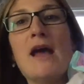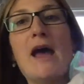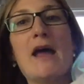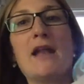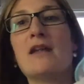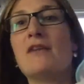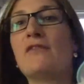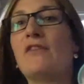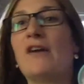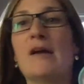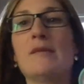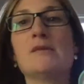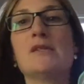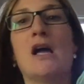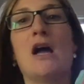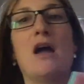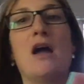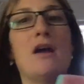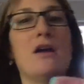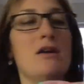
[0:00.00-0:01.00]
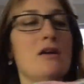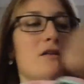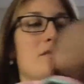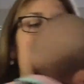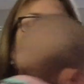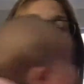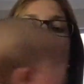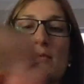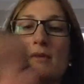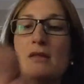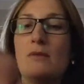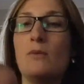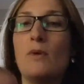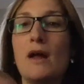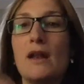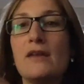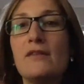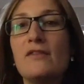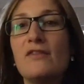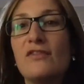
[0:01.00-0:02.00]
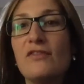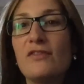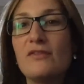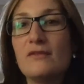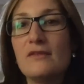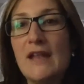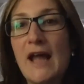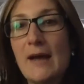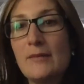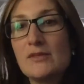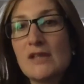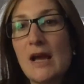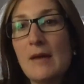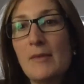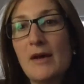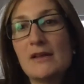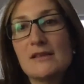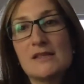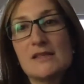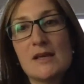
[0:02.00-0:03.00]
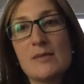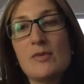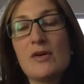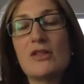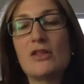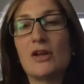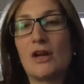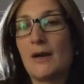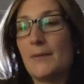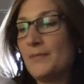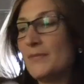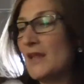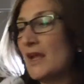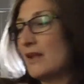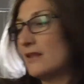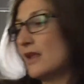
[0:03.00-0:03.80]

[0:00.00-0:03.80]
And if I'm tired, maybe the one nap time I'll sleep with her.